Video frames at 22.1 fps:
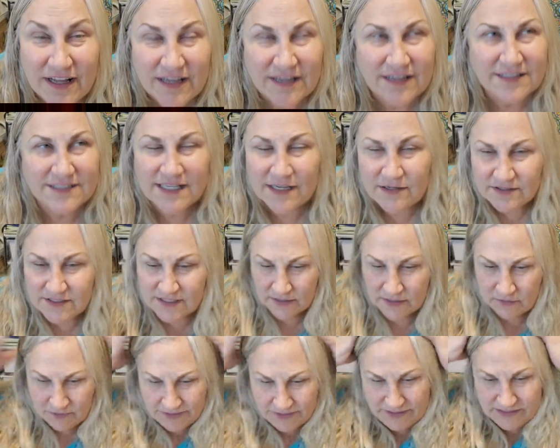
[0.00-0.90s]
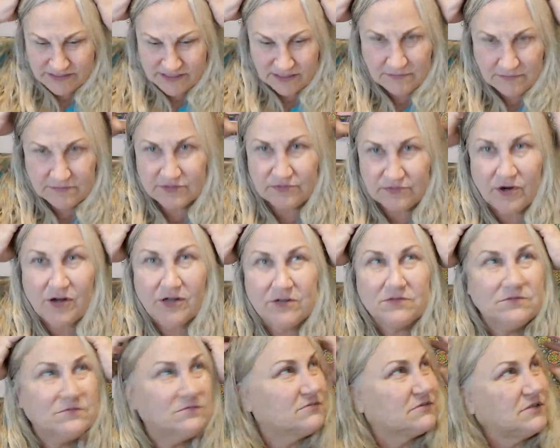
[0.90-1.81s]
Cause I was like, wait, something's
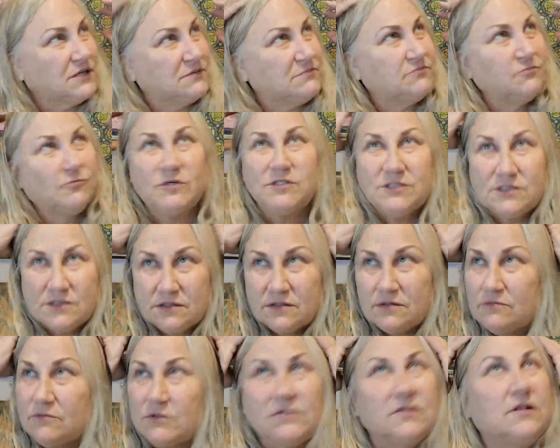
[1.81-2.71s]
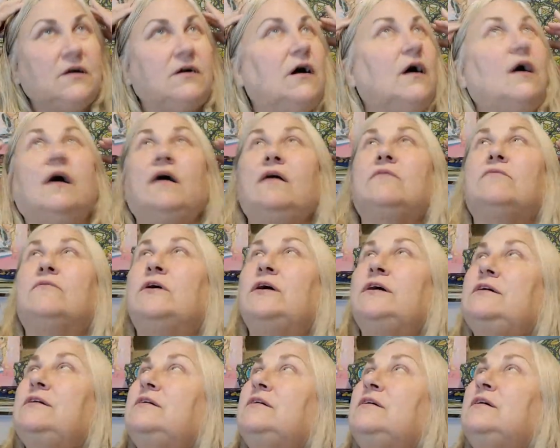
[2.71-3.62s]
wrong. Something what's what uh, uh
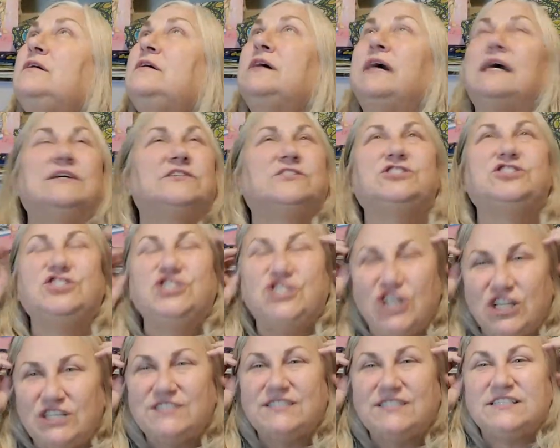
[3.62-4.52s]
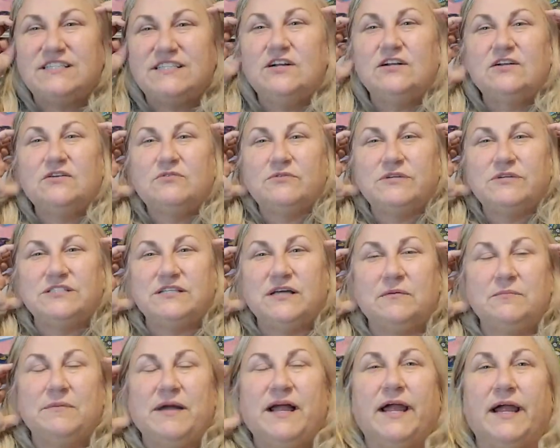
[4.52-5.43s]
what? I was just starting to rinse
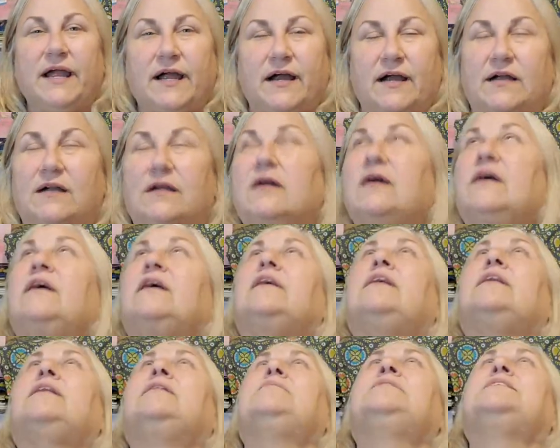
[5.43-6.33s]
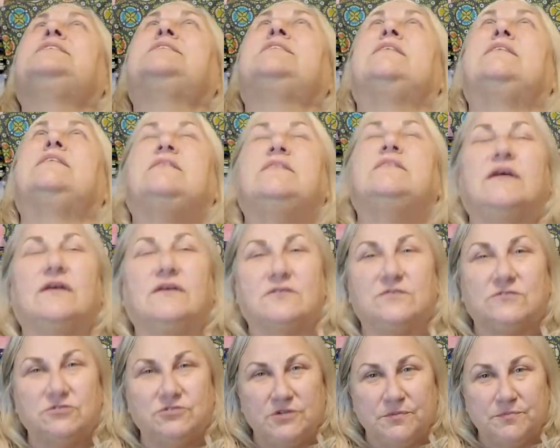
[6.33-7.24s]
out my hair. And I'm like, no,
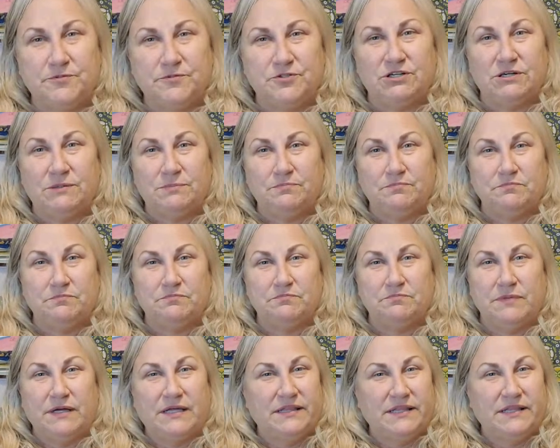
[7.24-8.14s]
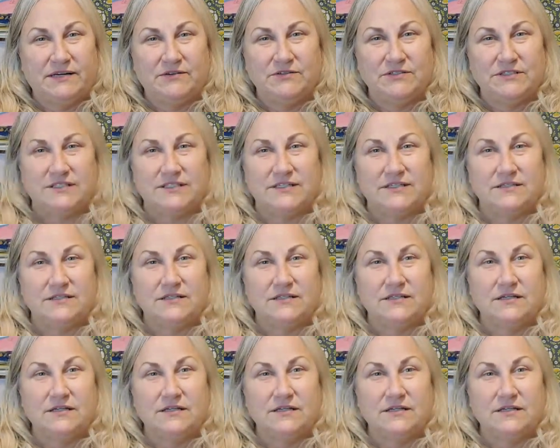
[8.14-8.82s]
drip drip. And that was it.